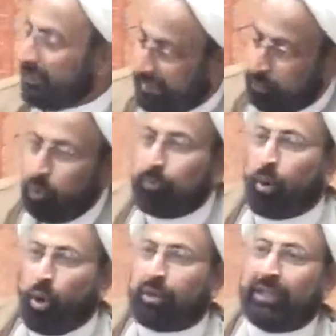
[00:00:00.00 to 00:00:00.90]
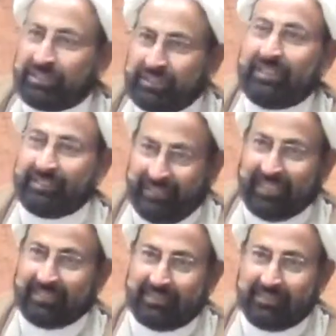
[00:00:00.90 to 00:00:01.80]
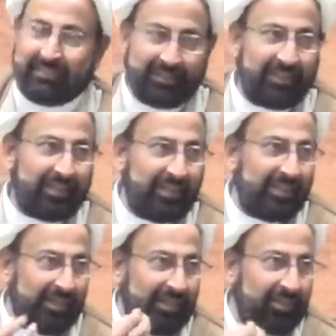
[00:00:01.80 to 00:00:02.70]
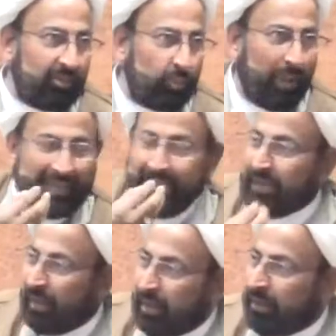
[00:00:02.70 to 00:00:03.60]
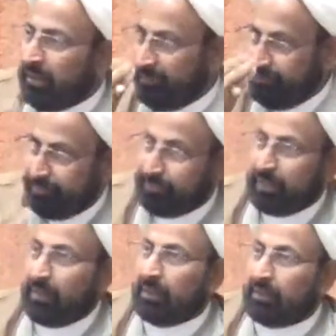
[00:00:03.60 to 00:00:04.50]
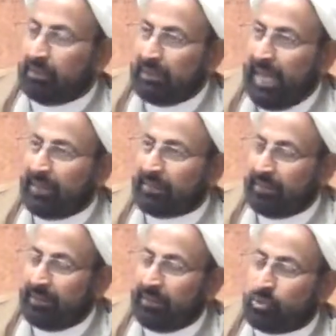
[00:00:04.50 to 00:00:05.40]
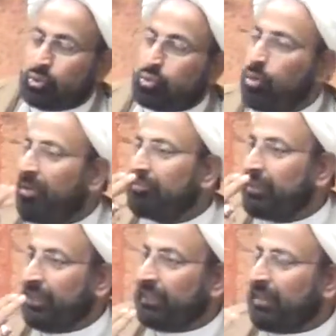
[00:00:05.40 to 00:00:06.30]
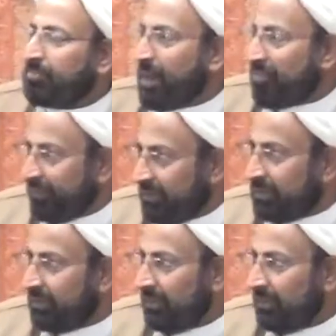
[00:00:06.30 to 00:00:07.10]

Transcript: Yeah, who broke his teeth? Yes. When he heard that two of the teeth of Prophet